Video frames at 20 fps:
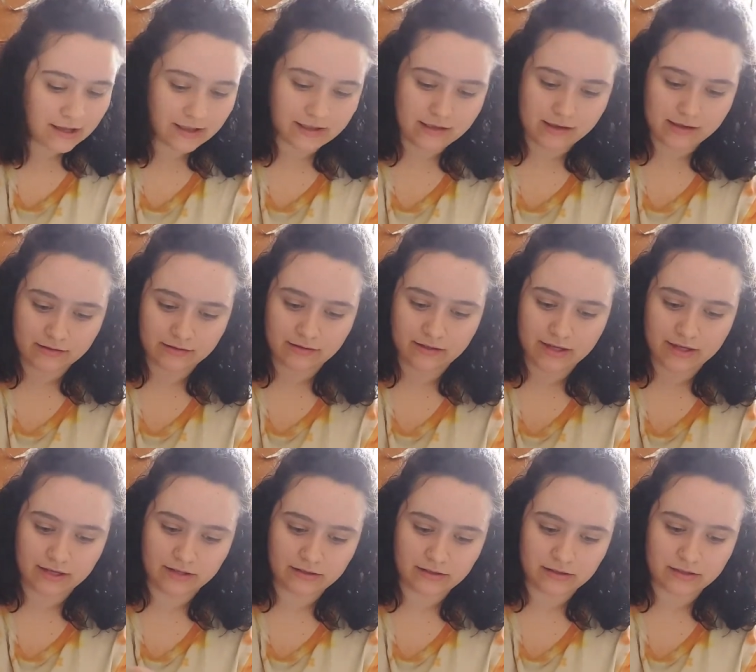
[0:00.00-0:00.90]
And um, then,
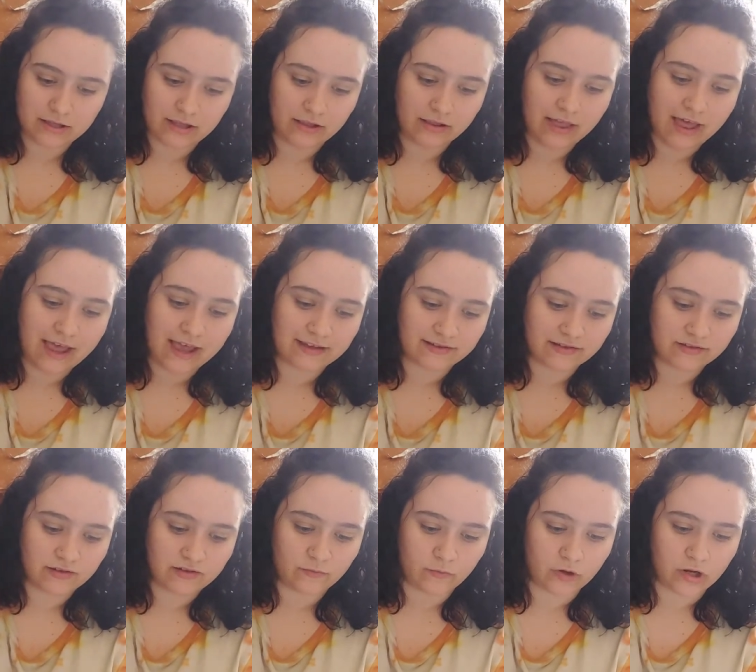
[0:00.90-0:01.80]
like, the
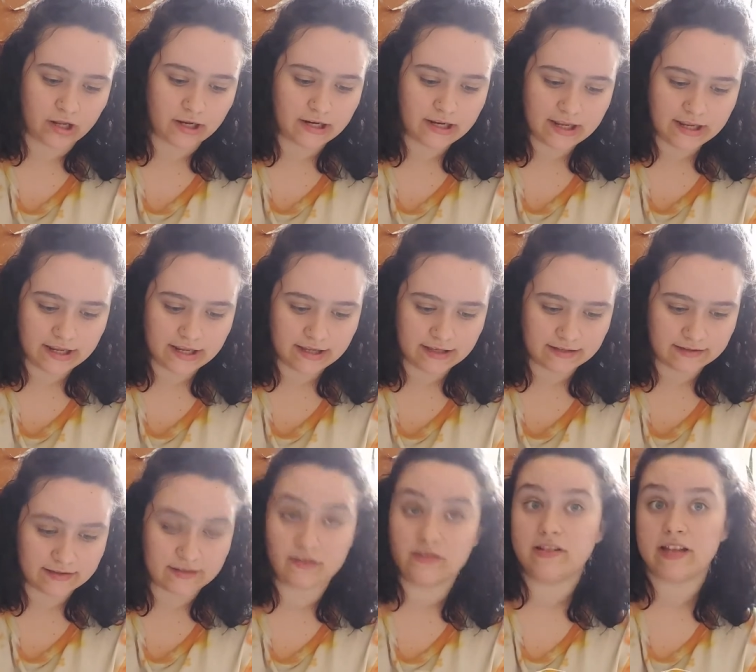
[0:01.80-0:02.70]
last one
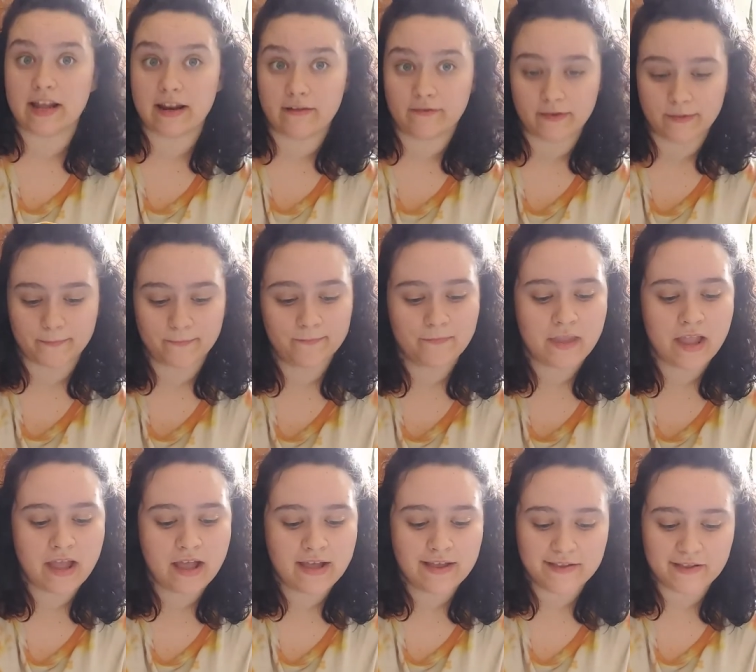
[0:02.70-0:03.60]
is there's 10 of them.
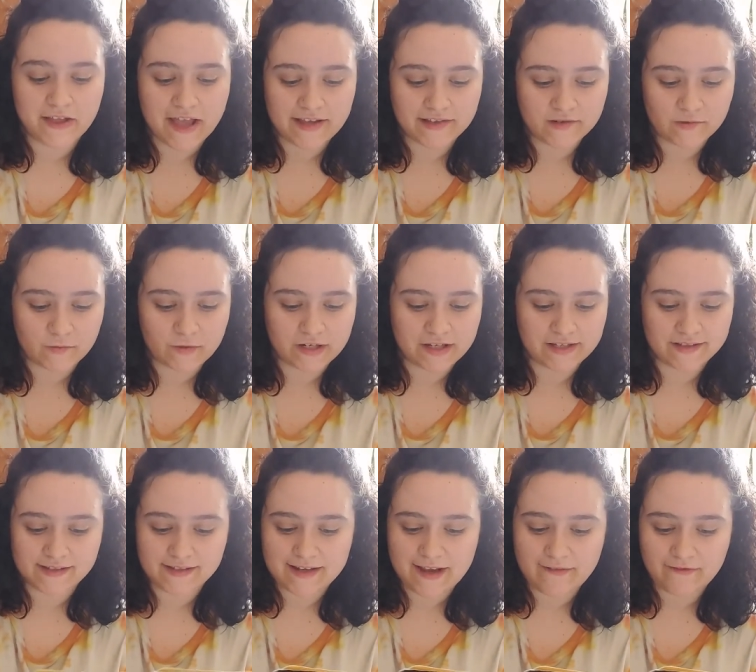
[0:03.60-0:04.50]
The last one
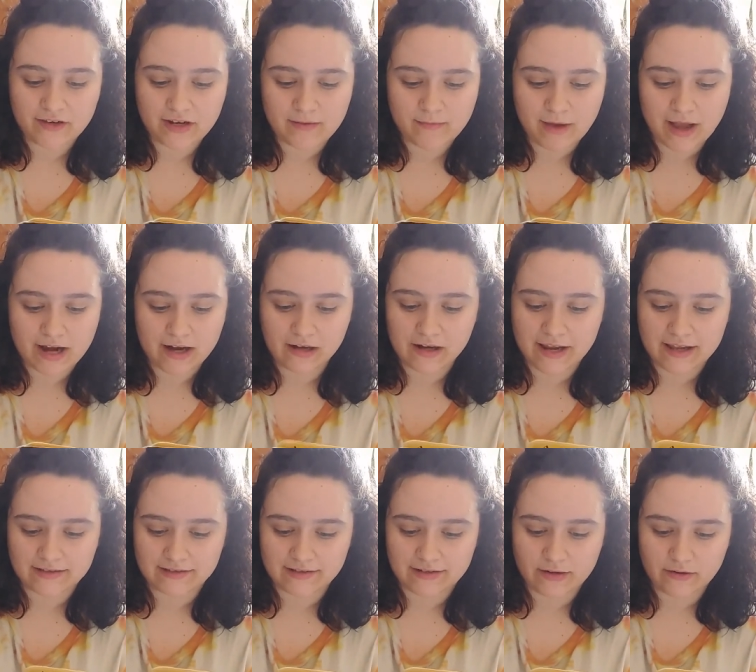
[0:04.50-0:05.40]
is Stephenie Meyer
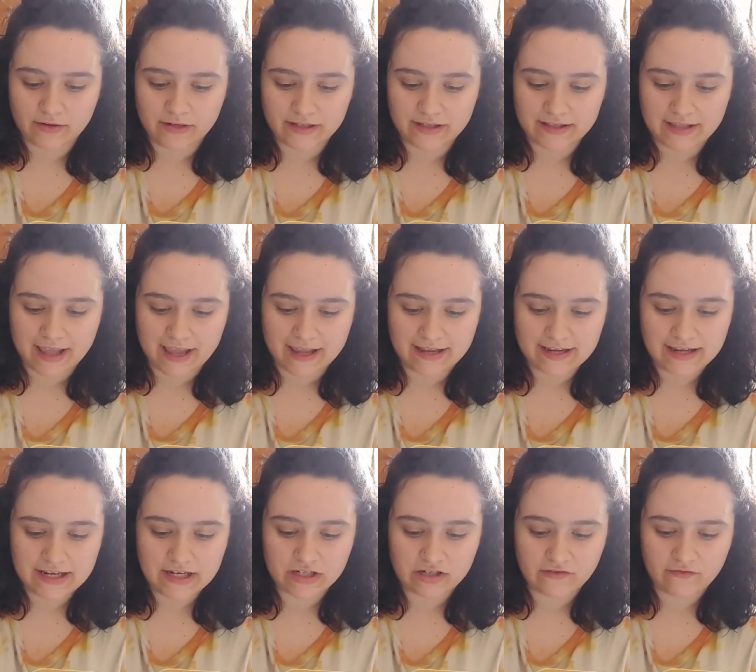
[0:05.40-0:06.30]
has noted that
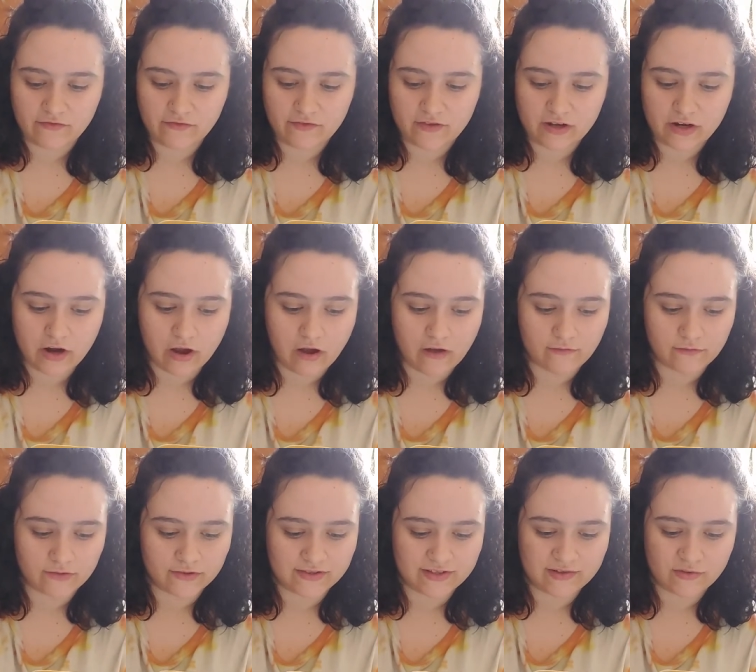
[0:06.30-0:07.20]
each of the
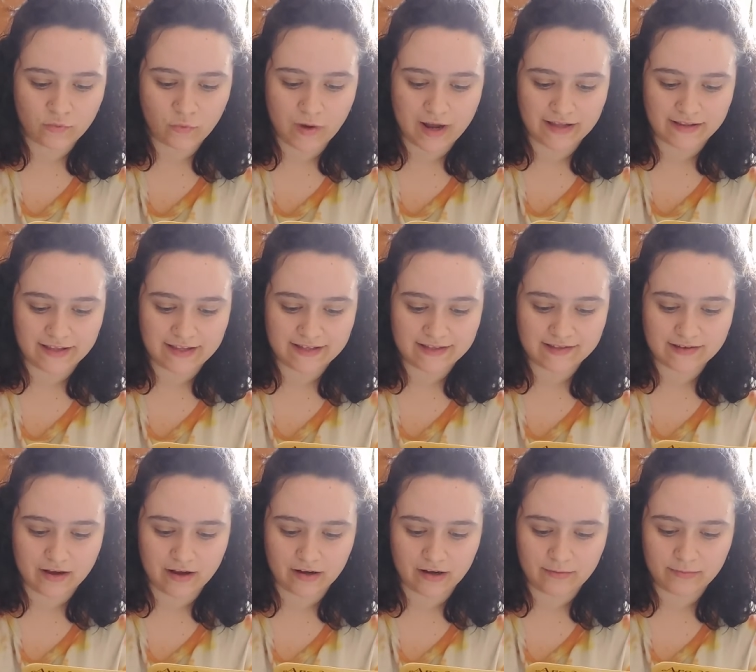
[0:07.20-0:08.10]
novels in Twilight
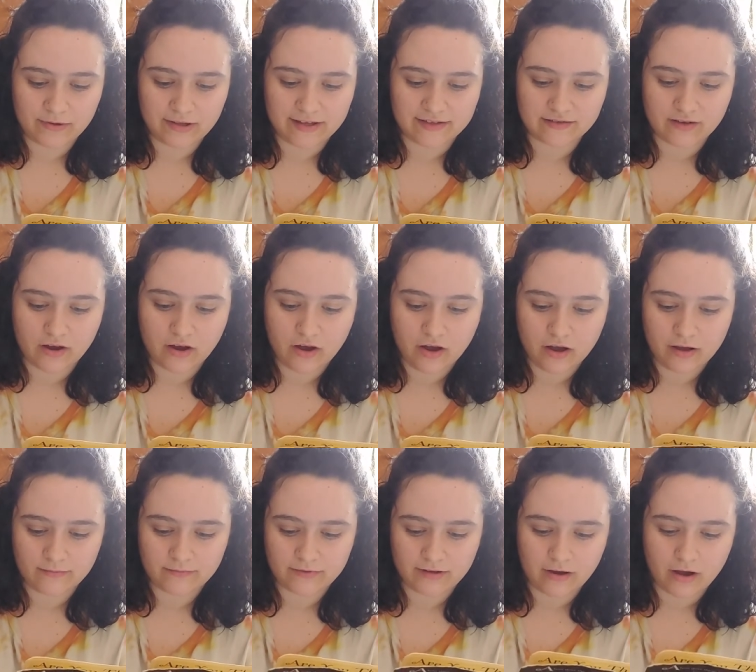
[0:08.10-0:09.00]
Saga plays,
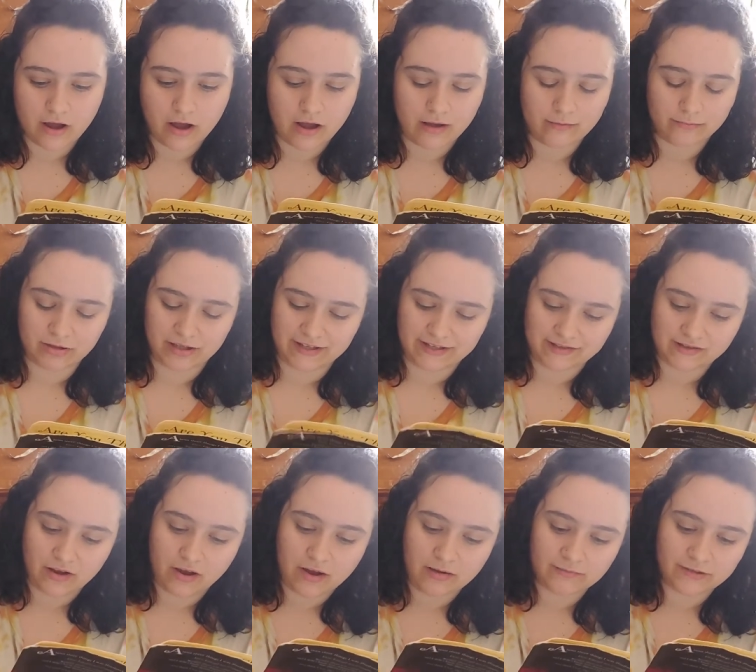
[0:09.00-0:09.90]
hom- uh,
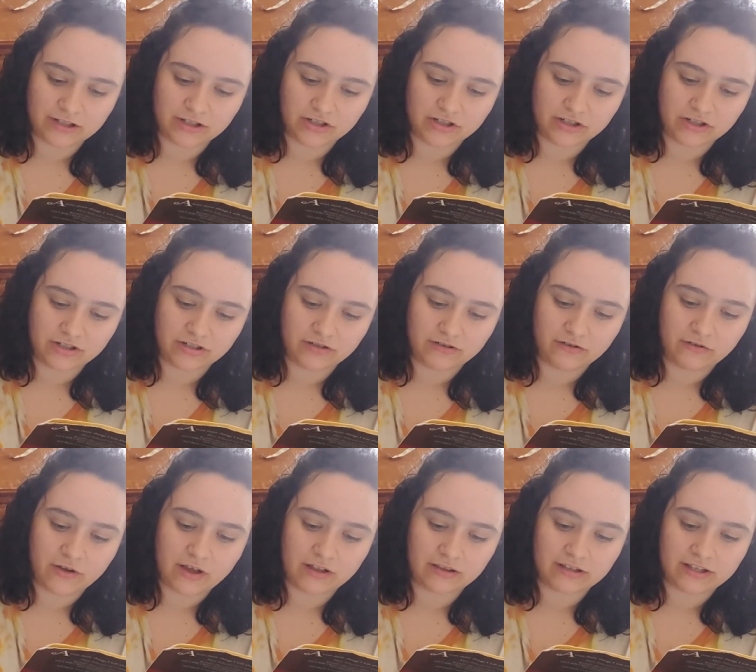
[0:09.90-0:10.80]
plays homage
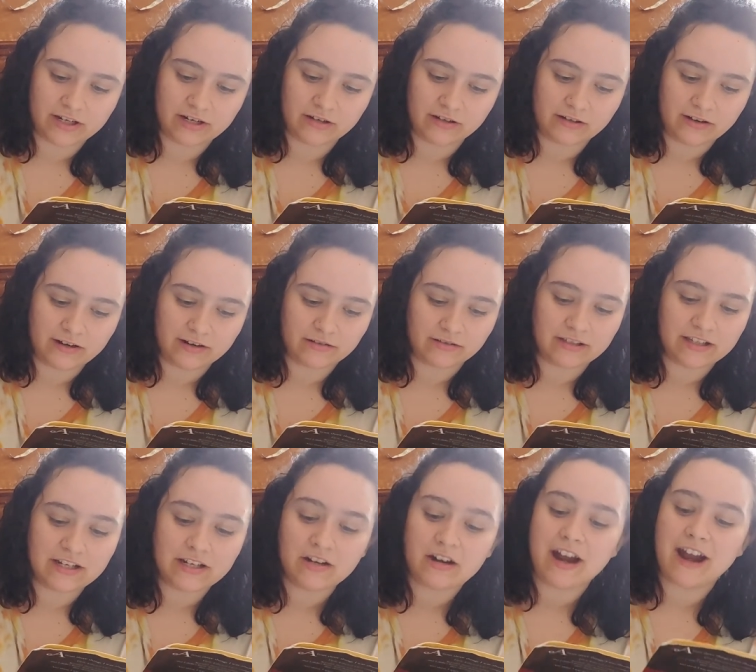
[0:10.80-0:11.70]
to liter-
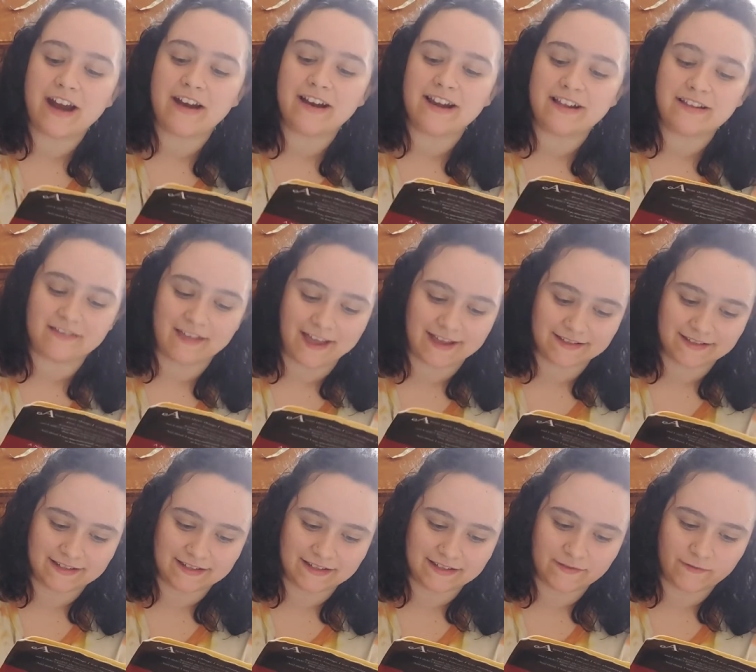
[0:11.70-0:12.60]
literary
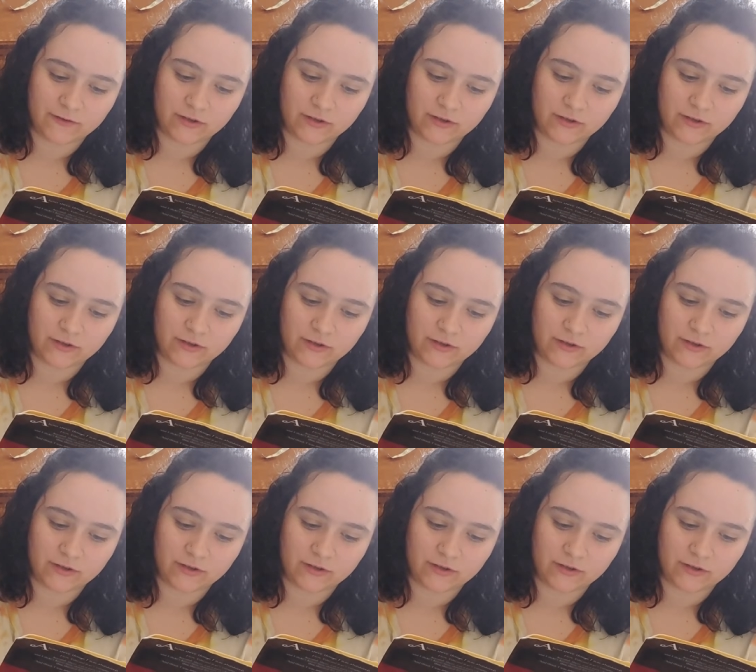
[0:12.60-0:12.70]
classics.